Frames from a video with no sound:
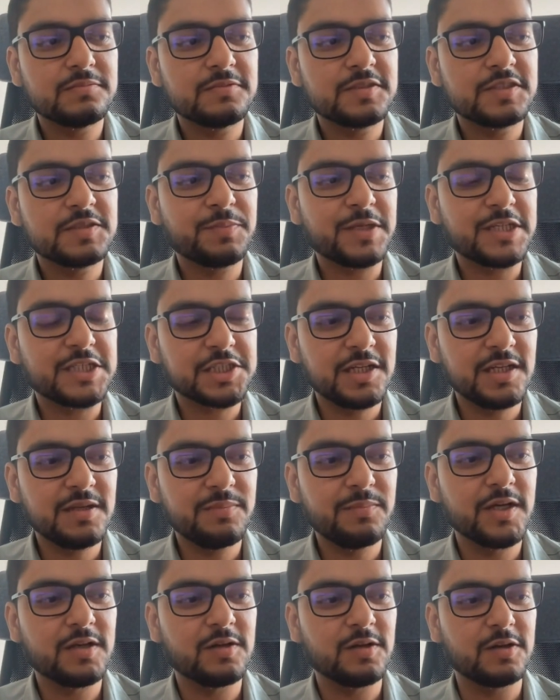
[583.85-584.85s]
especially
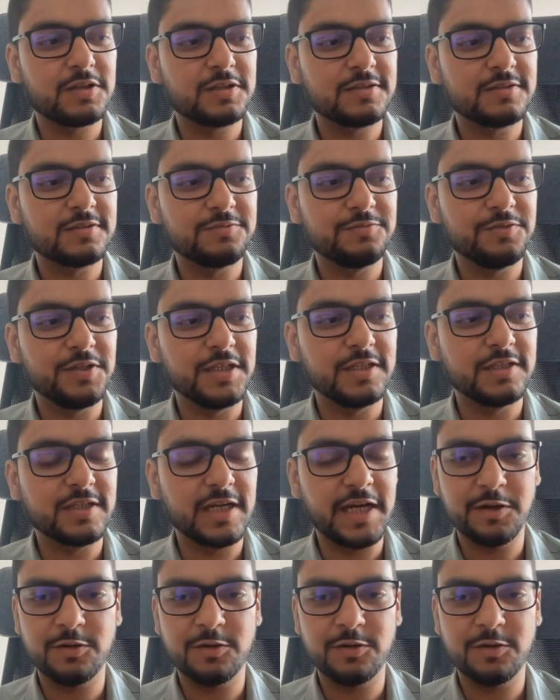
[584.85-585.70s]
because we try